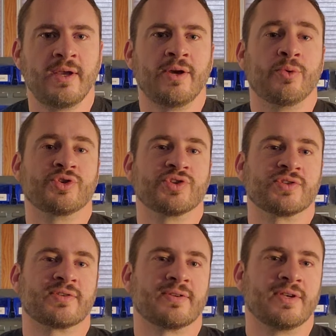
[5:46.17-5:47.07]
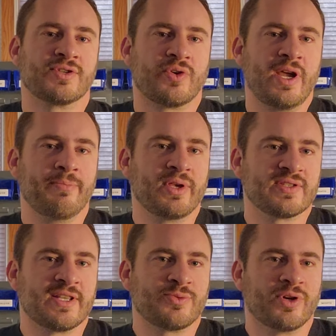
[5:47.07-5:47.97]
which is great, because
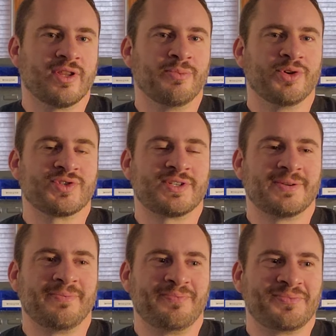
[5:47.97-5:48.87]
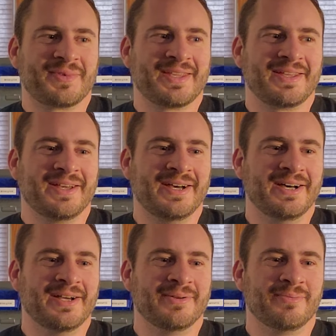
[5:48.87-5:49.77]
that's one of the most
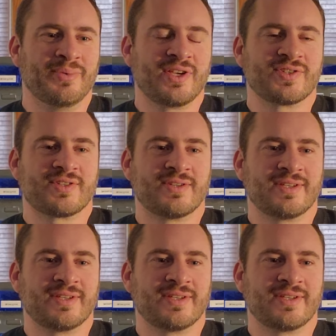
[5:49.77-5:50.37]
biggest